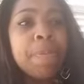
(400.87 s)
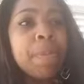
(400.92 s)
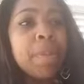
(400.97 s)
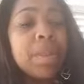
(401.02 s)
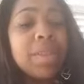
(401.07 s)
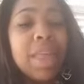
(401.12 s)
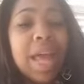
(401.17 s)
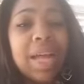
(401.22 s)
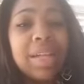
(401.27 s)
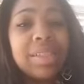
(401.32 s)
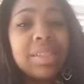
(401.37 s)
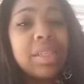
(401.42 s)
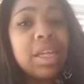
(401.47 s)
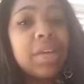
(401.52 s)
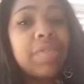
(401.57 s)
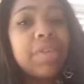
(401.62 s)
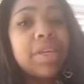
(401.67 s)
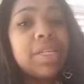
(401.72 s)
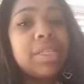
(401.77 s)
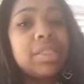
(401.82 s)
that
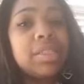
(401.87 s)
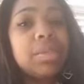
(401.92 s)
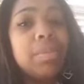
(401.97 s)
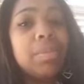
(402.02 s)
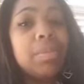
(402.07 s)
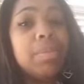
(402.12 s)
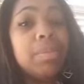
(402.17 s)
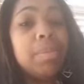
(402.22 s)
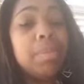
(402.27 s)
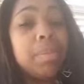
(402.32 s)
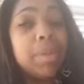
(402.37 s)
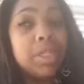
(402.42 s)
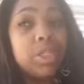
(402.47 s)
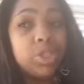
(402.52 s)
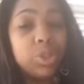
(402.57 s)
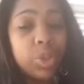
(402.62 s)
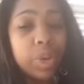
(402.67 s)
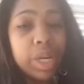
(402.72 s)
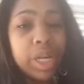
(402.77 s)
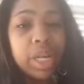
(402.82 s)
stuff is
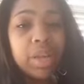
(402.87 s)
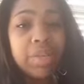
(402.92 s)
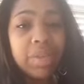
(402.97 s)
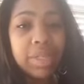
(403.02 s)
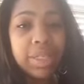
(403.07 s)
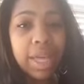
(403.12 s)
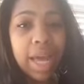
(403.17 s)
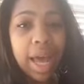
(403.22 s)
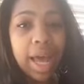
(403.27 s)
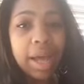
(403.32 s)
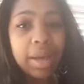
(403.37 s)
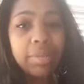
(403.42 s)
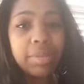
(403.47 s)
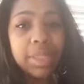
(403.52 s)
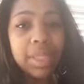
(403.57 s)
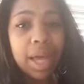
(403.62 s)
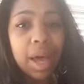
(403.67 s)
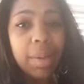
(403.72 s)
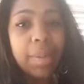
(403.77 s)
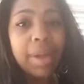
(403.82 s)
majority of the
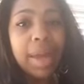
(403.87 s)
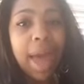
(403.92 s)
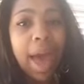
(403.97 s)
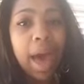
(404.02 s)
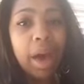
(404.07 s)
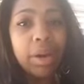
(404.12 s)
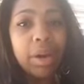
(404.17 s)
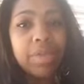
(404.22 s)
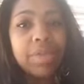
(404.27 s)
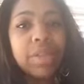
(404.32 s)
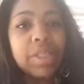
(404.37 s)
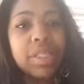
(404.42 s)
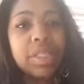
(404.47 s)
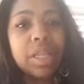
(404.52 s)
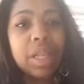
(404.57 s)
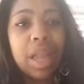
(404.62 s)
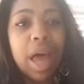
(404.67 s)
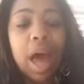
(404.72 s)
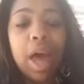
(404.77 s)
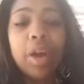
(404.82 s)
times coming out of the
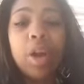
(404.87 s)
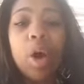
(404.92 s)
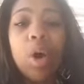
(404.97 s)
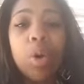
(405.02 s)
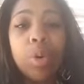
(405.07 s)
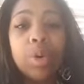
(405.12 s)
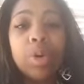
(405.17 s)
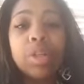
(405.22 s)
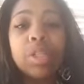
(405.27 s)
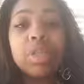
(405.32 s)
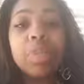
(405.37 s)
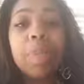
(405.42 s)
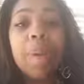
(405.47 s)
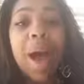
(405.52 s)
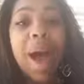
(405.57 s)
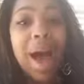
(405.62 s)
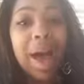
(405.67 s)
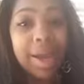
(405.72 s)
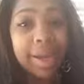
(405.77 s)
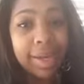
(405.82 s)
salon owner's
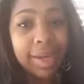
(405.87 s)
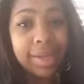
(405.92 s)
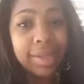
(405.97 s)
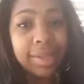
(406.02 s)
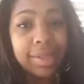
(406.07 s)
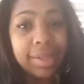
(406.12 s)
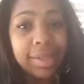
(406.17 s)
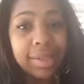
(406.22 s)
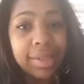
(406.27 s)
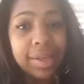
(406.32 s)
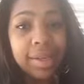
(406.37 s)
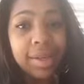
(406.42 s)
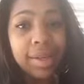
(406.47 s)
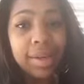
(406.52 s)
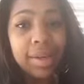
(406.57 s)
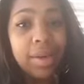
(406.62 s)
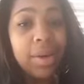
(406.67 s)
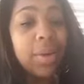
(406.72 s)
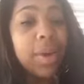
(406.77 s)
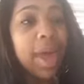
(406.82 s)
pockets,
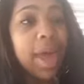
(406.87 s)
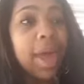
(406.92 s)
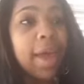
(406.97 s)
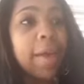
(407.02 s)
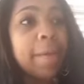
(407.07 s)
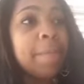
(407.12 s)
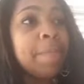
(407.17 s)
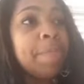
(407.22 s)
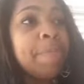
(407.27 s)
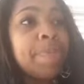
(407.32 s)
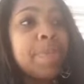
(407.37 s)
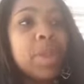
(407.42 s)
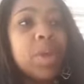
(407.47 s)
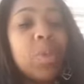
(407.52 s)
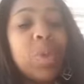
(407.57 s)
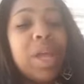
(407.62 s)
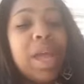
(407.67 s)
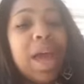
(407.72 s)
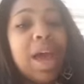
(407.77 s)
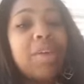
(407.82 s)
okay?
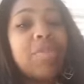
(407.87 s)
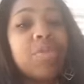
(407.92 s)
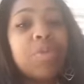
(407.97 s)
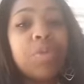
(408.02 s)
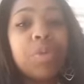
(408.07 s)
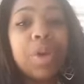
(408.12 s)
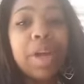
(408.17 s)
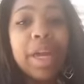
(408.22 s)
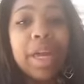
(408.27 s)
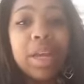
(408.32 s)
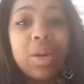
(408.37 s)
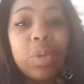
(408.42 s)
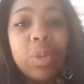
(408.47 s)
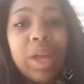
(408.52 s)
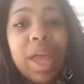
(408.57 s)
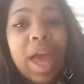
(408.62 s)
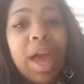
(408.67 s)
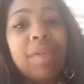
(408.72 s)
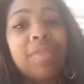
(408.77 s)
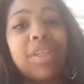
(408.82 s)
We have rent,
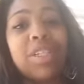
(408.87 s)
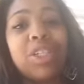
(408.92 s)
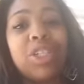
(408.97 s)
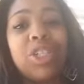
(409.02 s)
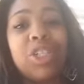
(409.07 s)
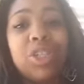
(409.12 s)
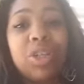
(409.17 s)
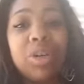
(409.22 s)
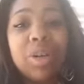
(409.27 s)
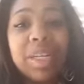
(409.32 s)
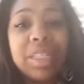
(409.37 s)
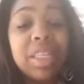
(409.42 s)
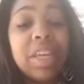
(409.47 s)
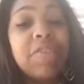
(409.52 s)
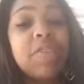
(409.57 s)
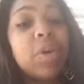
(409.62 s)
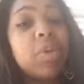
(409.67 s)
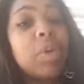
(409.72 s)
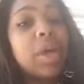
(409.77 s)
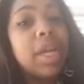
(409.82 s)
we have insurance.
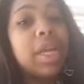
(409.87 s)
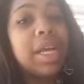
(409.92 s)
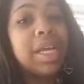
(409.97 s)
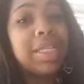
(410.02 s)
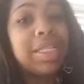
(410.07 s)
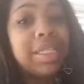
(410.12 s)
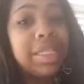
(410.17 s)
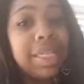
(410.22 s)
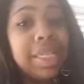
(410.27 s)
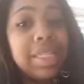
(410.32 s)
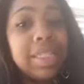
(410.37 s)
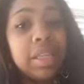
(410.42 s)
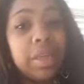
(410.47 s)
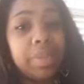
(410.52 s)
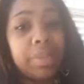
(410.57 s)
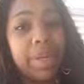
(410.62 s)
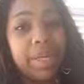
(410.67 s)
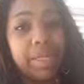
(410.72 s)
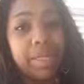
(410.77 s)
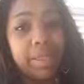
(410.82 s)
If you're running a
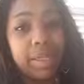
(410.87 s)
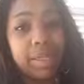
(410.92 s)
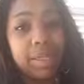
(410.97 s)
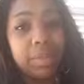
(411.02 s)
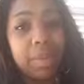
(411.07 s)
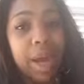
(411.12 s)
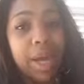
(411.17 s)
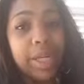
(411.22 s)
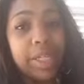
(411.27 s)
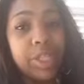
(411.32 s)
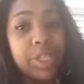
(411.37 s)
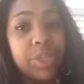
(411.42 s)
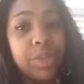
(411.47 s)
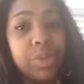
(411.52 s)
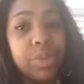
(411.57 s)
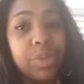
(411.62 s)
decent business, mind you,